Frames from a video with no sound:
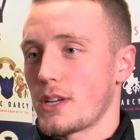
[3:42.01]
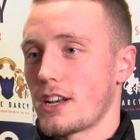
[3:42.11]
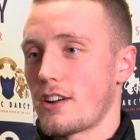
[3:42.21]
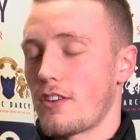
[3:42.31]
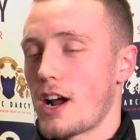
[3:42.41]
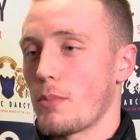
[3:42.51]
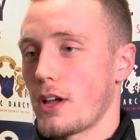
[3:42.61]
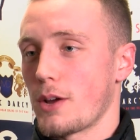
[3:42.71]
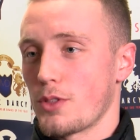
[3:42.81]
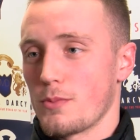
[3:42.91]
be in and around
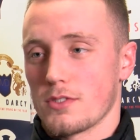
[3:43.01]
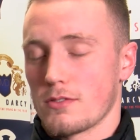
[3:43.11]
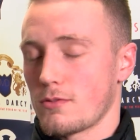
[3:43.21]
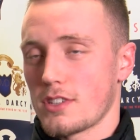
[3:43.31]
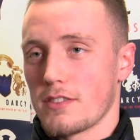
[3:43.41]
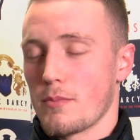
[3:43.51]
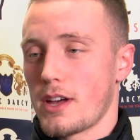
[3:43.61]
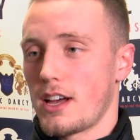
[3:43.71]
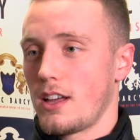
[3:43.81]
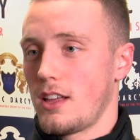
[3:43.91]
playing with them is even better.